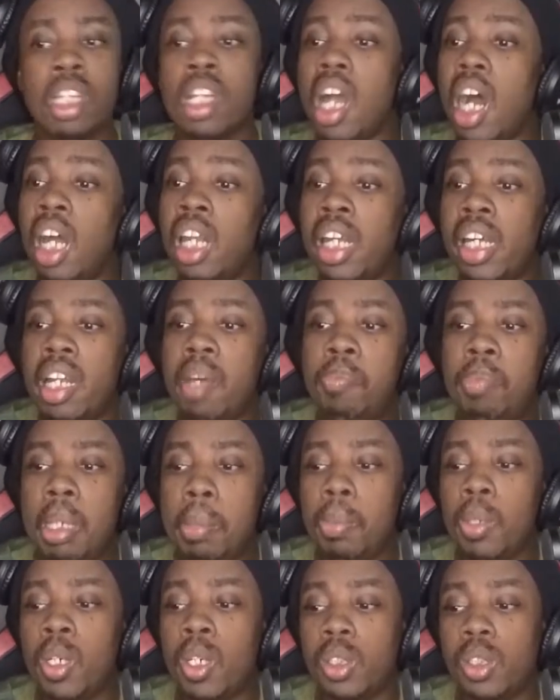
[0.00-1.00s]
A lot of
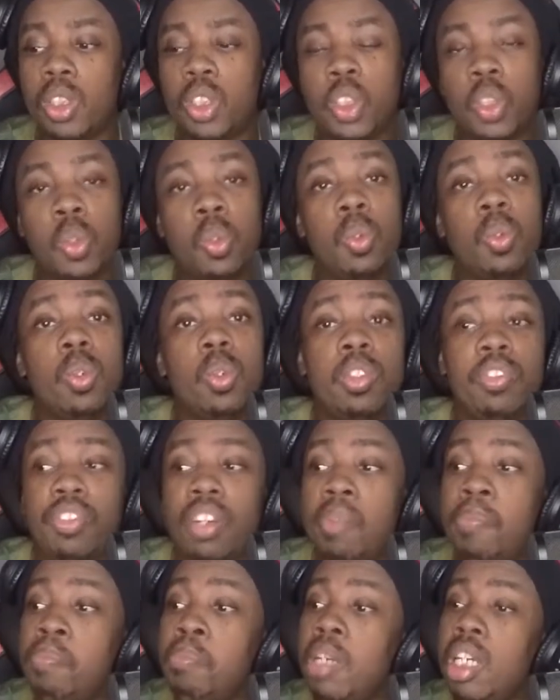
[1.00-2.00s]
people go to school
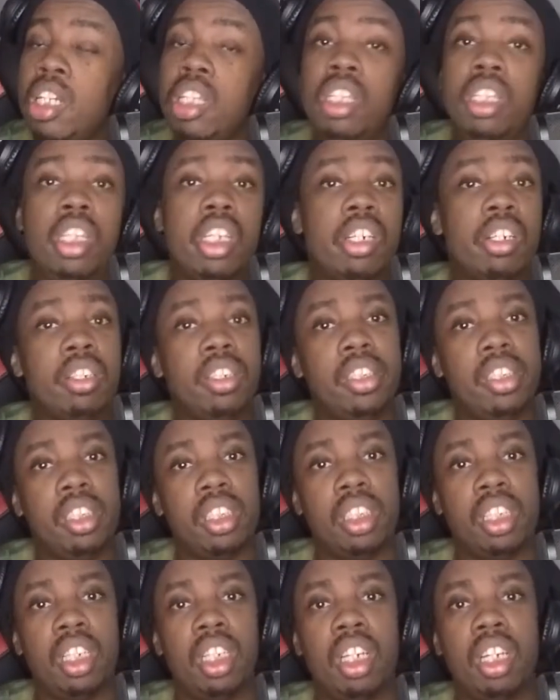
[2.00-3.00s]
for many
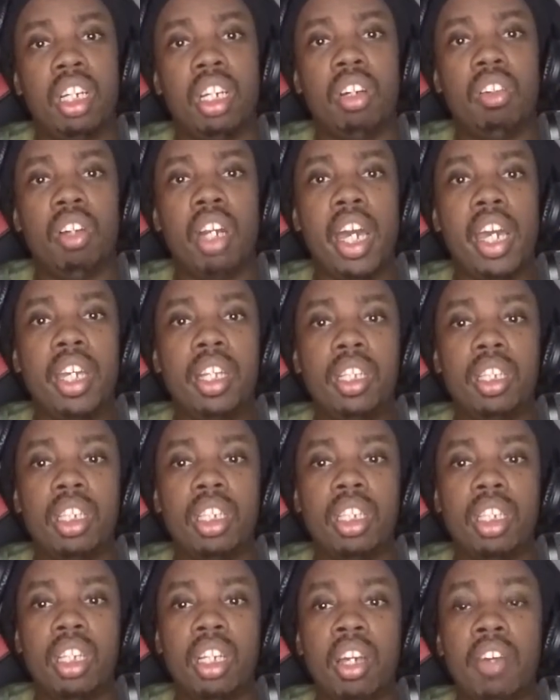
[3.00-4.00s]
years, right?
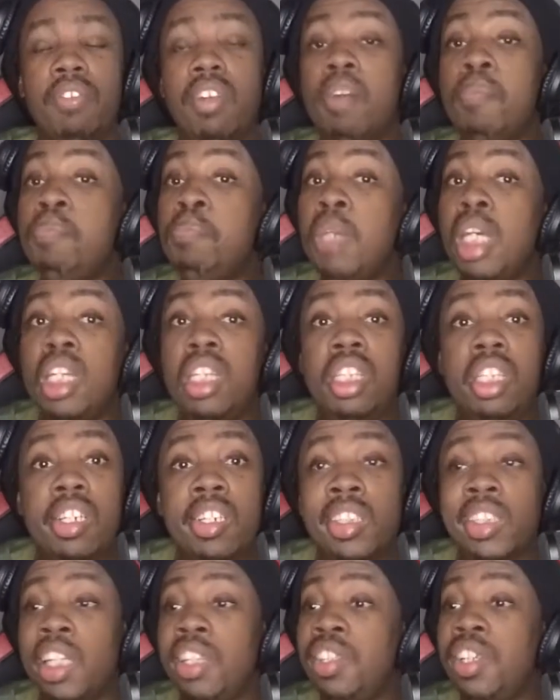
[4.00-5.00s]
For many
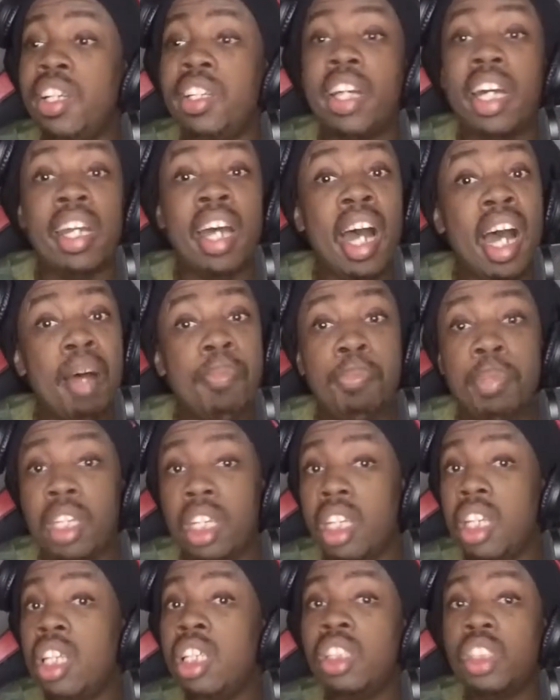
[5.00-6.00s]
years, and they're not happy
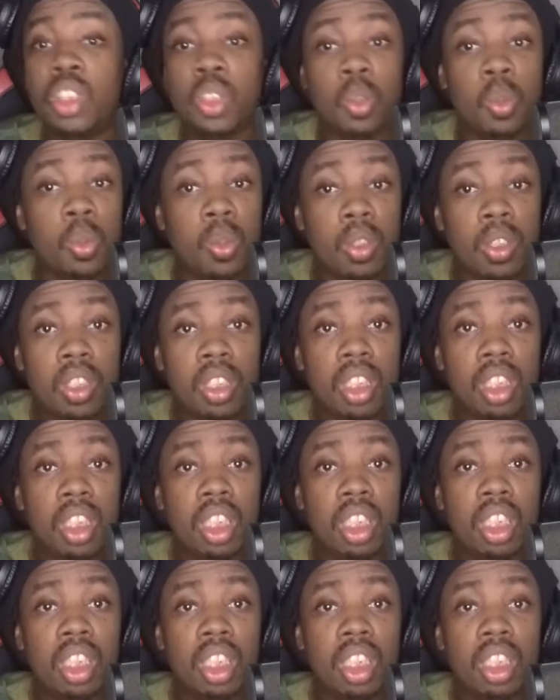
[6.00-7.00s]
in school,
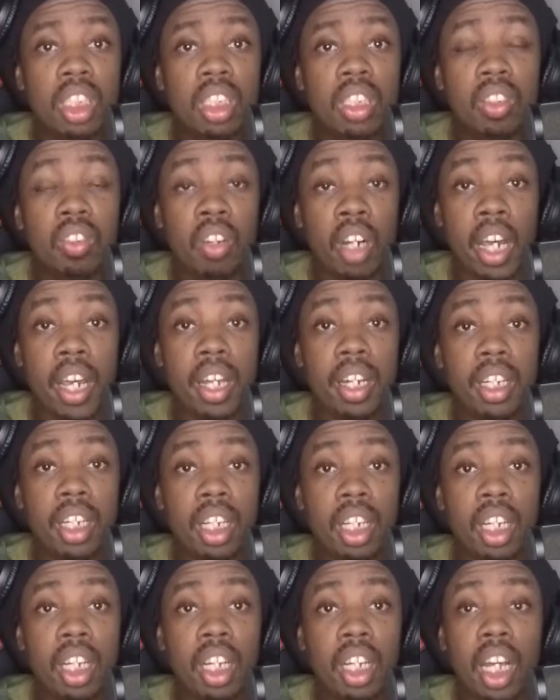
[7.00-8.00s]
right?
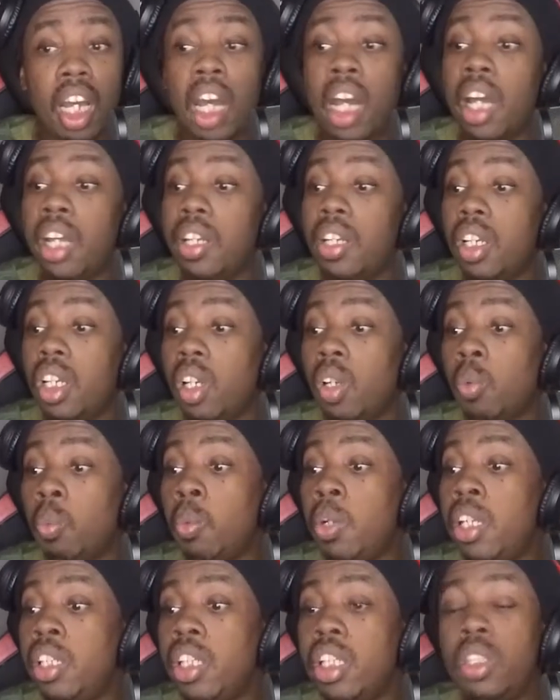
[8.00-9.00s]
And
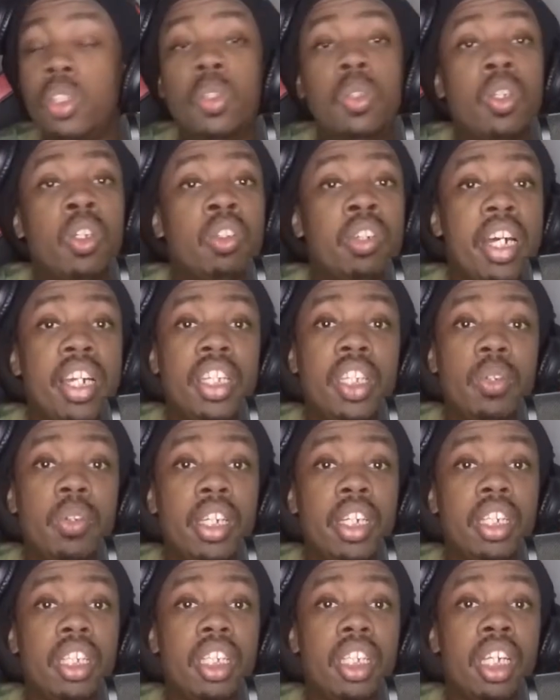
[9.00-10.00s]
when they do
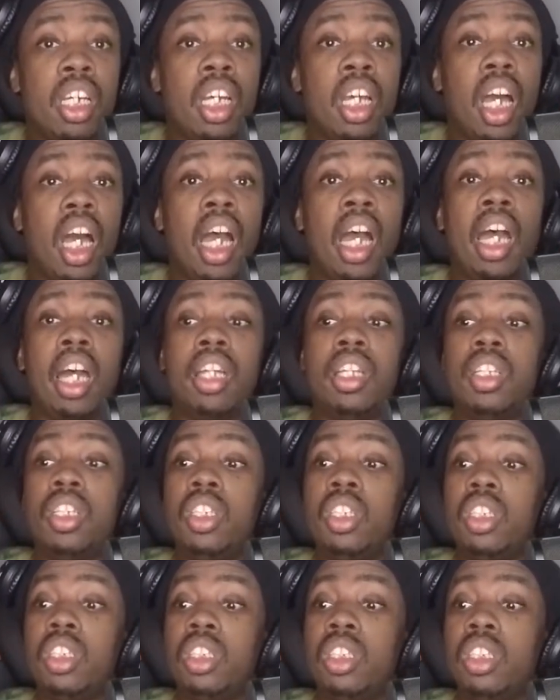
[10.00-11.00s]
graduate,
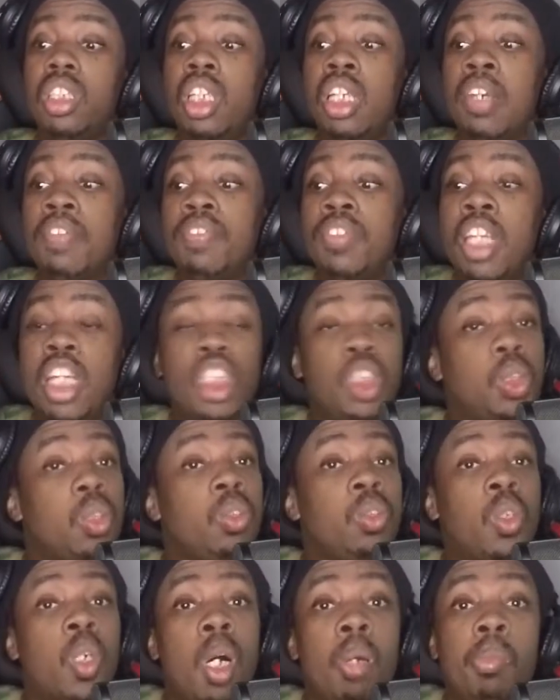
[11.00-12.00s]
and if they
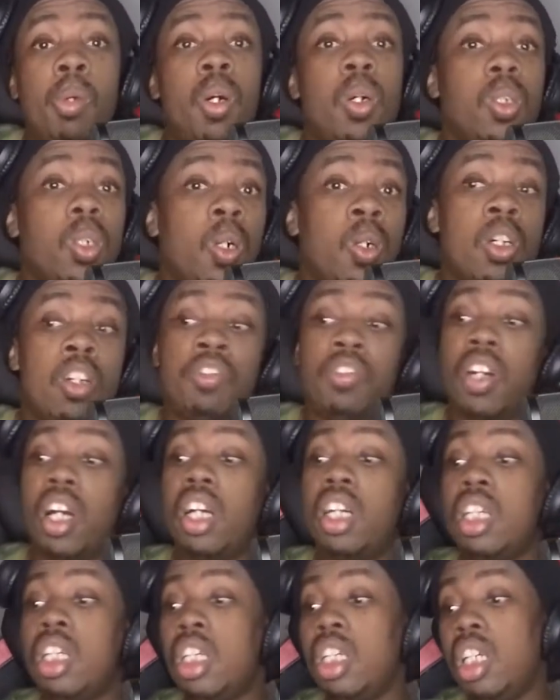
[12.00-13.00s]
should come out,
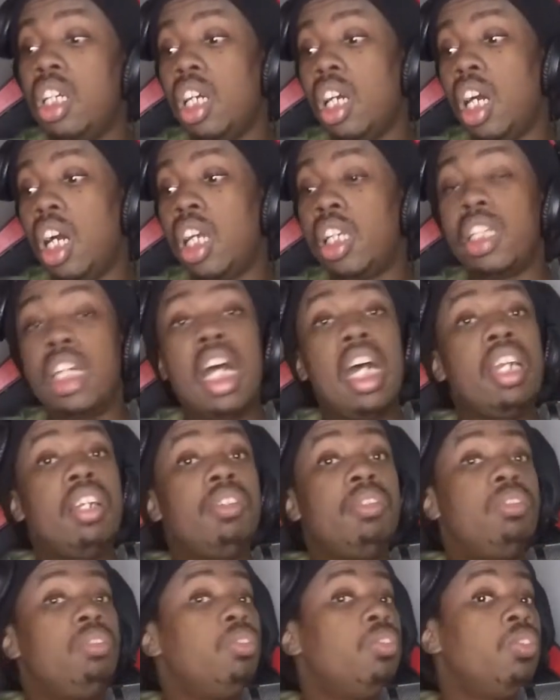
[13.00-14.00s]
however, and
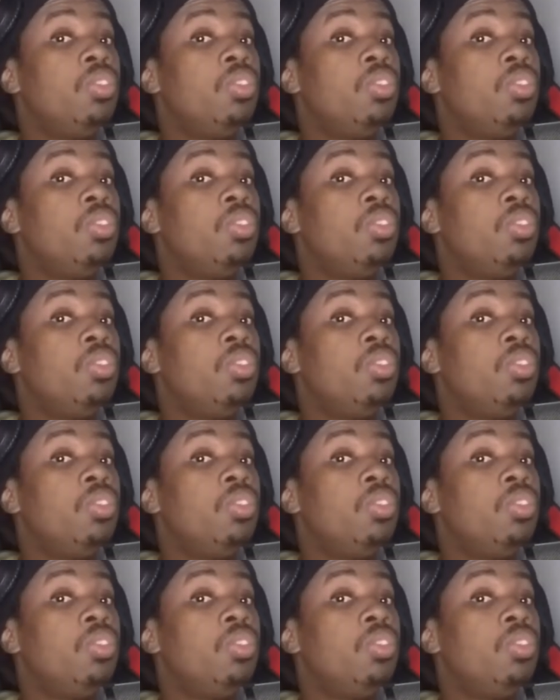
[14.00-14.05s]
God